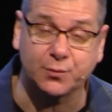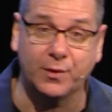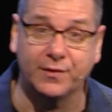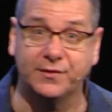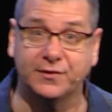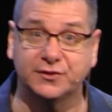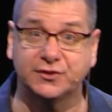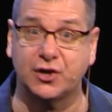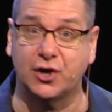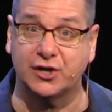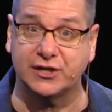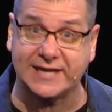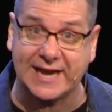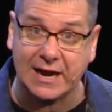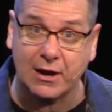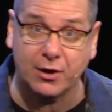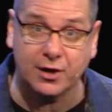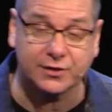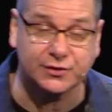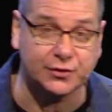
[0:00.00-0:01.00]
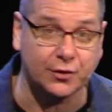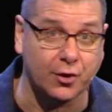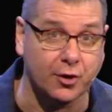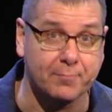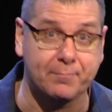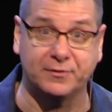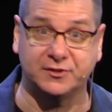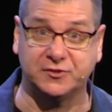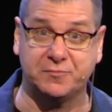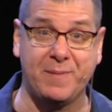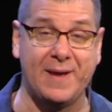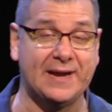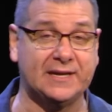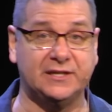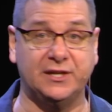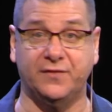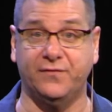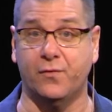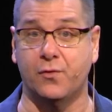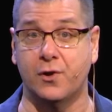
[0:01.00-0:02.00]
whether it's our character or our
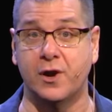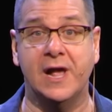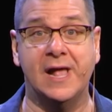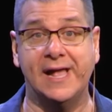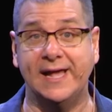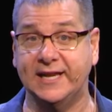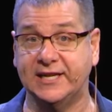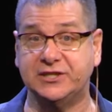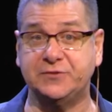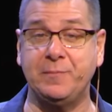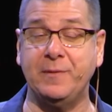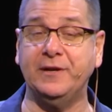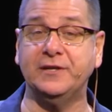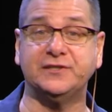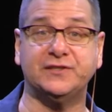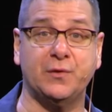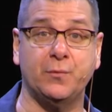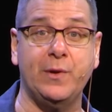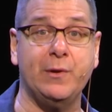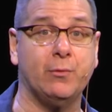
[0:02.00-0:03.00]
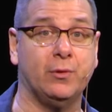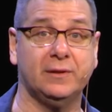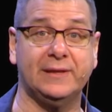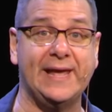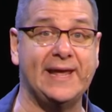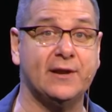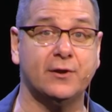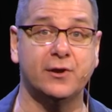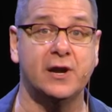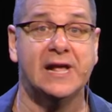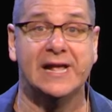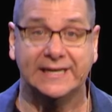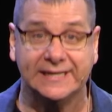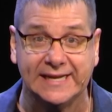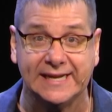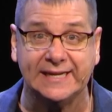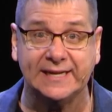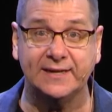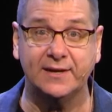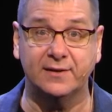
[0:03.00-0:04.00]
perspective or an experience that we will later
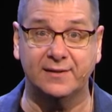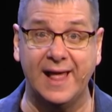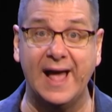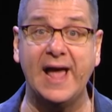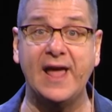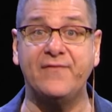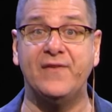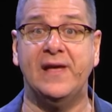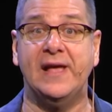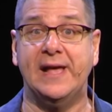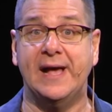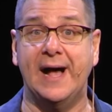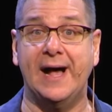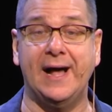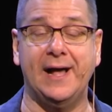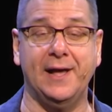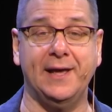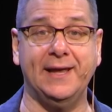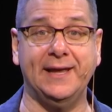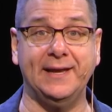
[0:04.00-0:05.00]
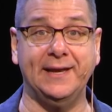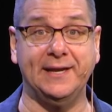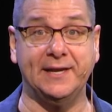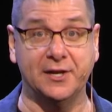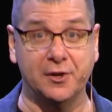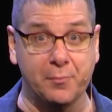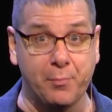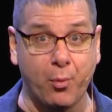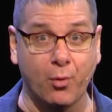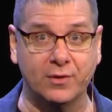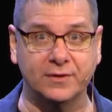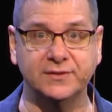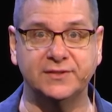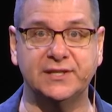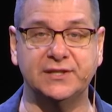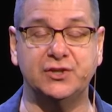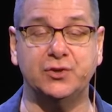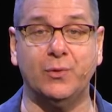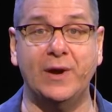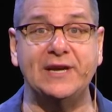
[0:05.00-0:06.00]
need in our life in an important
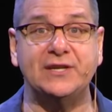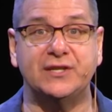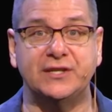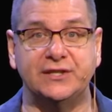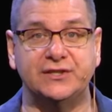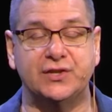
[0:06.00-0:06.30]
situation.